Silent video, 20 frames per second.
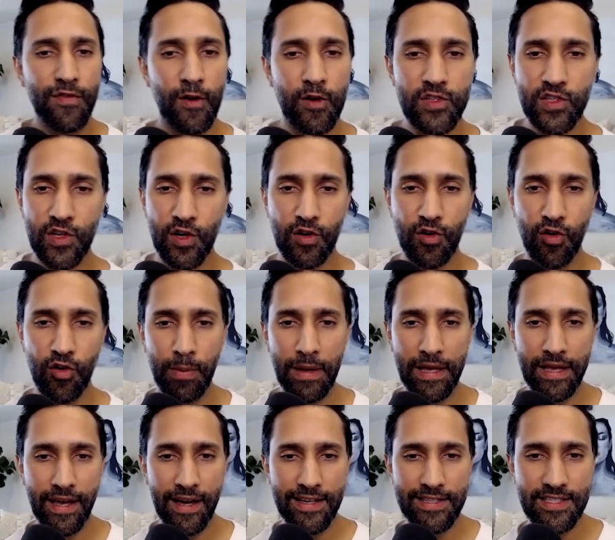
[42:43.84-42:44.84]
full I, circle
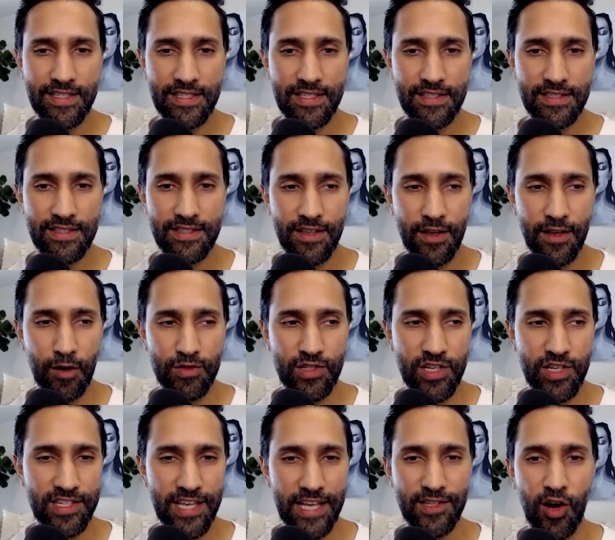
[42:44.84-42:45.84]
because yes.
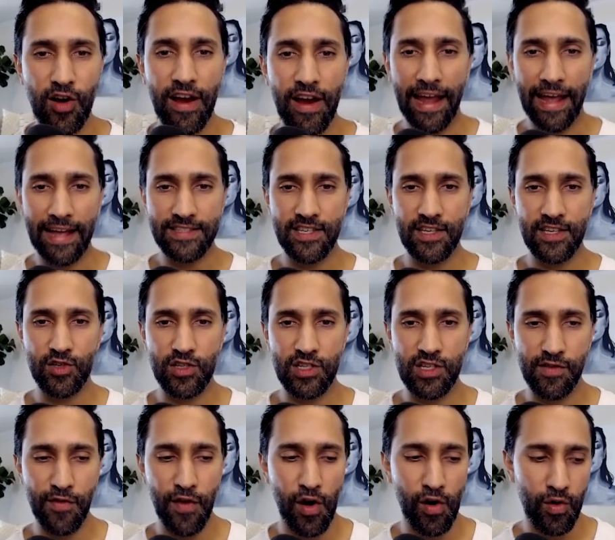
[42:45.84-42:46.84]
You know, just as our ancestors
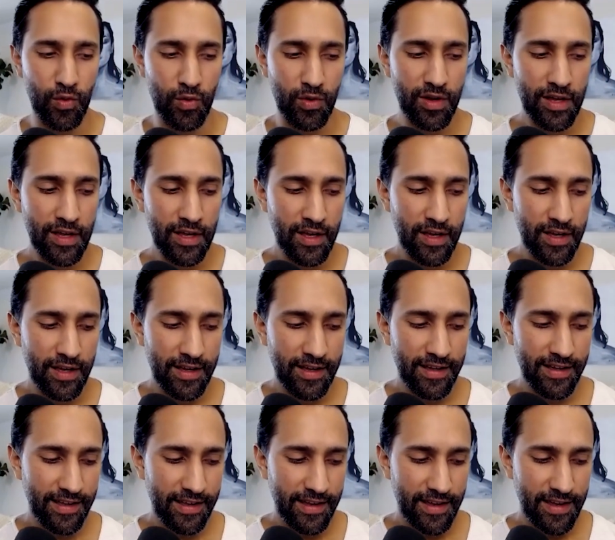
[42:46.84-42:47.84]
have known,
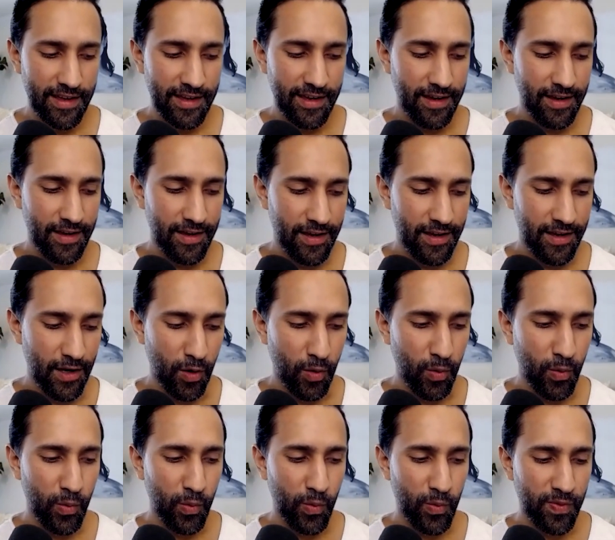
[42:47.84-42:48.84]
you
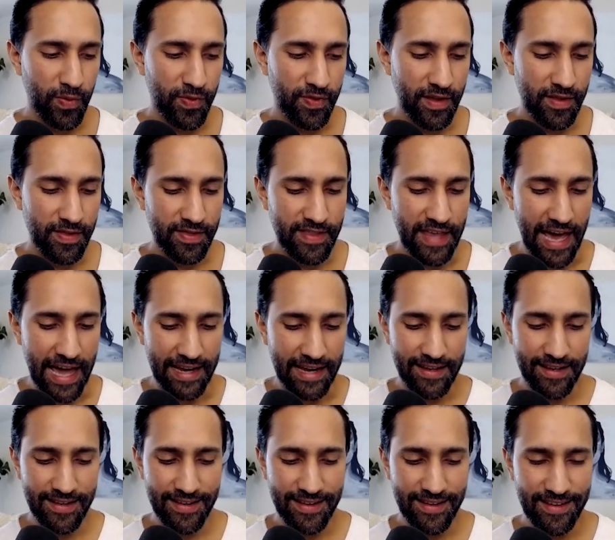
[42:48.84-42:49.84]
know,
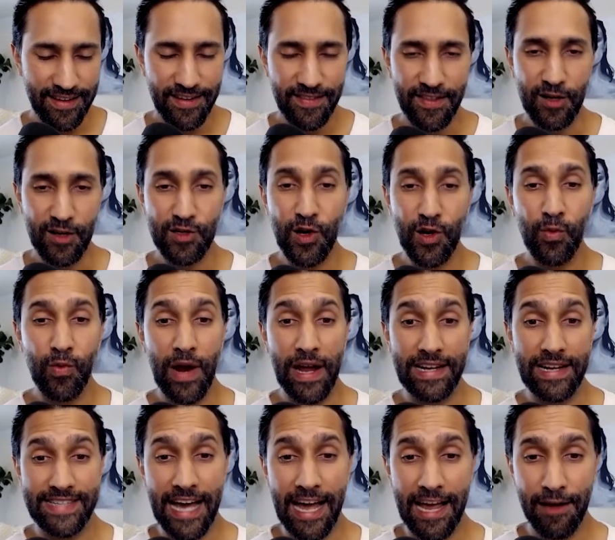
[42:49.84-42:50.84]
that there's no
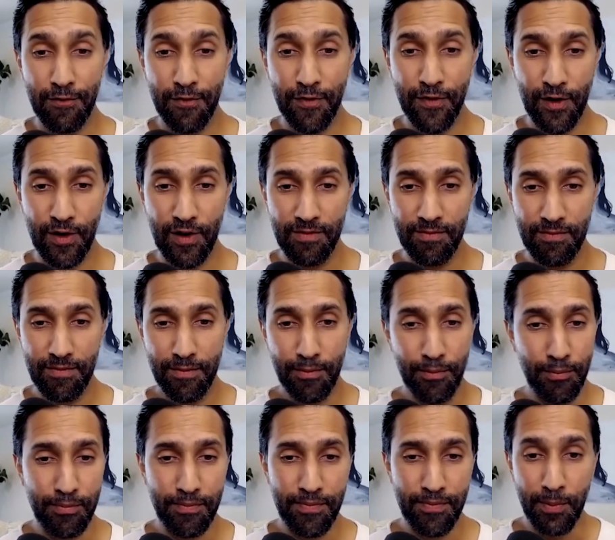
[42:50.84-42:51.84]
right diet for
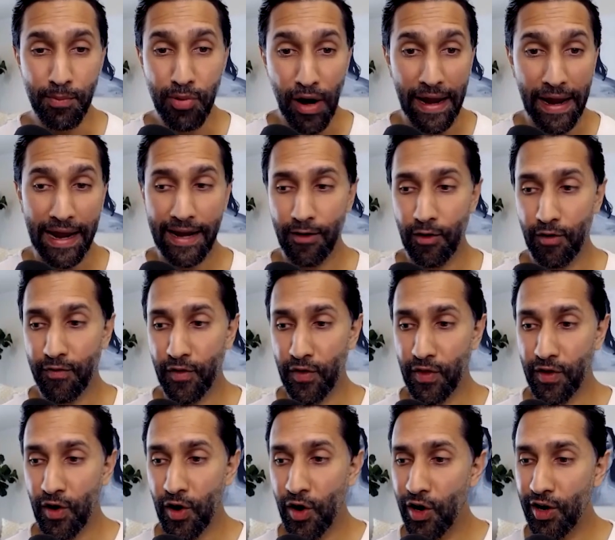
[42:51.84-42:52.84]
the brain or for
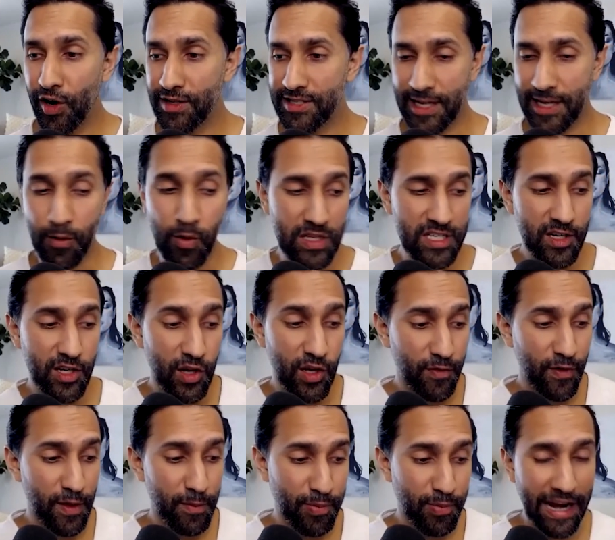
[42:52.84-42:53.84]
the heart. It's like what's good
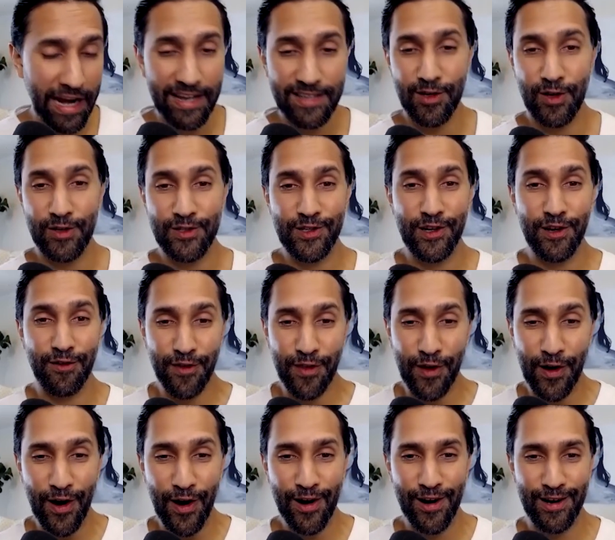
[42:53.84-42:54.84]
for the brain is also good for
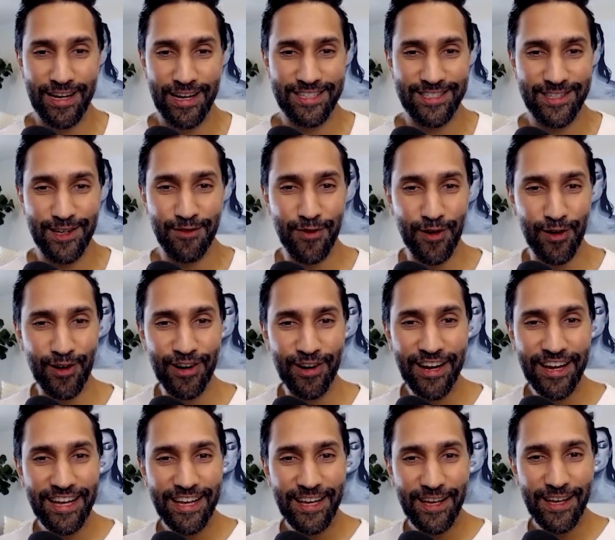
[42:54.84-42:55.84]
the heart, is good for
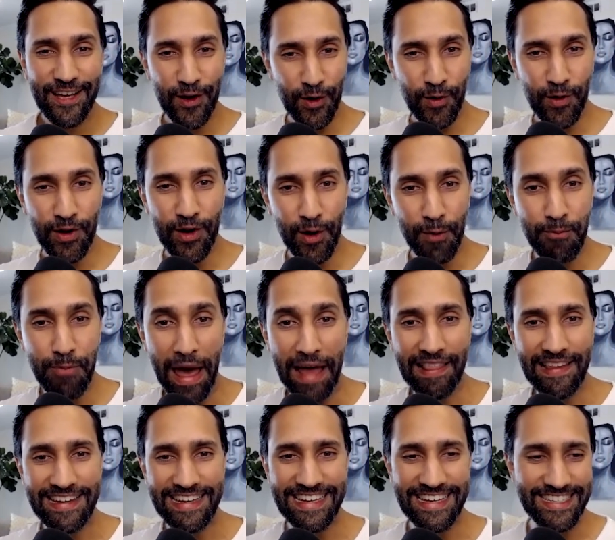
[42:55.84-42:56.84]
exactly. your
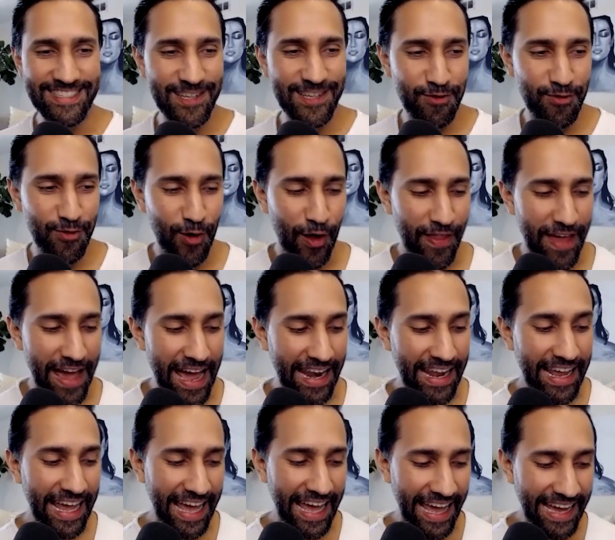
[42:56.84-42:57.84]
belly, is good for all
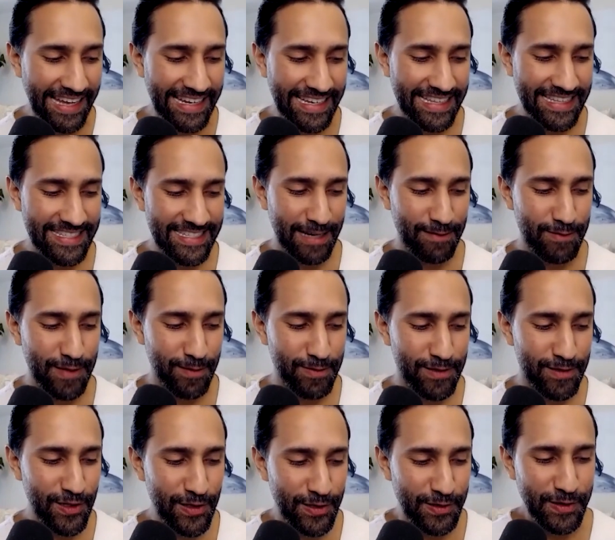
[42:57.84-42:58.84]
that. And at the same time,
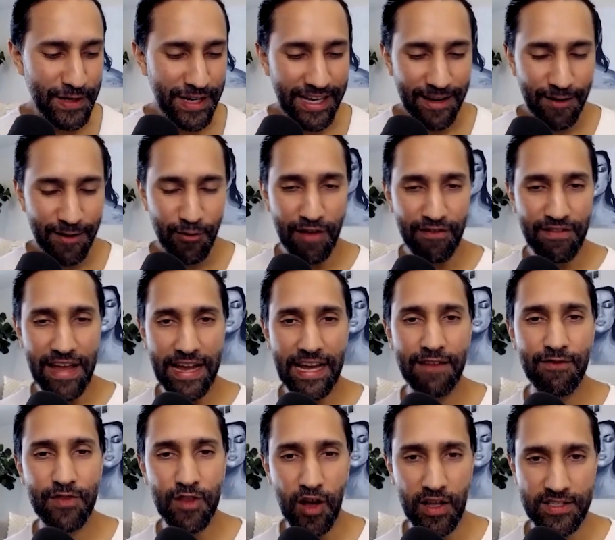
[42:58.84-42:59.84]
too, if we have
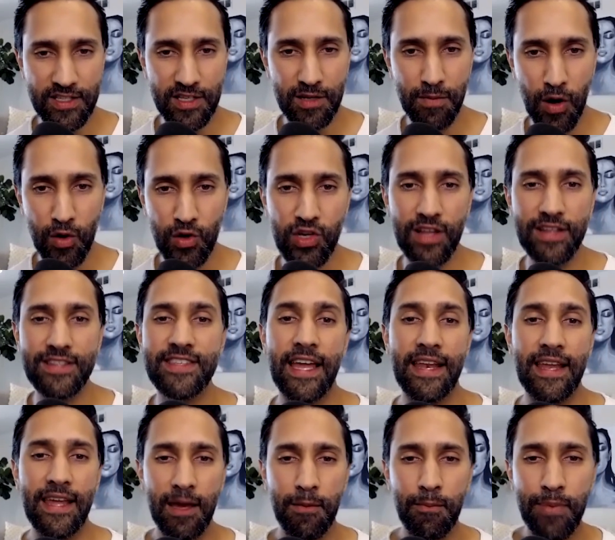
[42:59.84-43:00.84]
negative thoughts and emotions
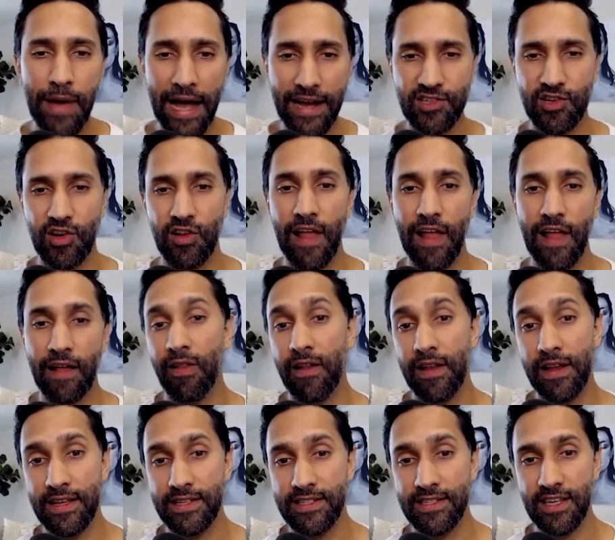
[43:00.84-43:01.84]
that impacts our
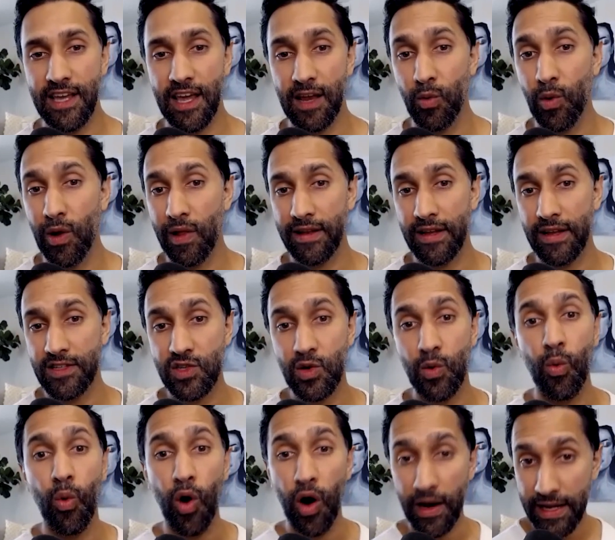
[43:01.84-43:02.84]
likeliness and willingness
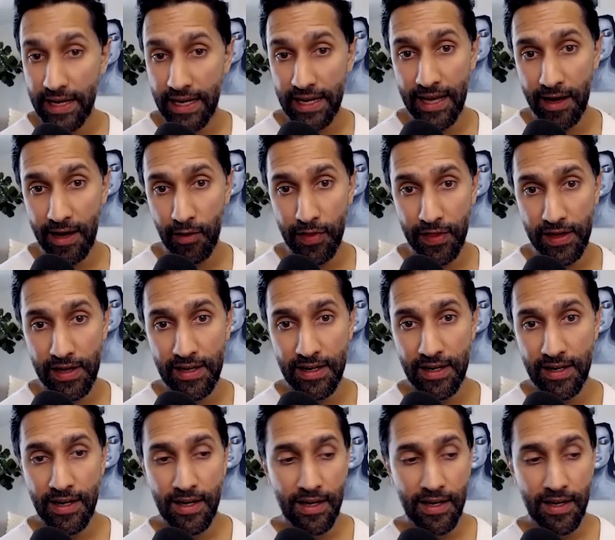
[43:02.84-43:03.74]
to want to eat healthy.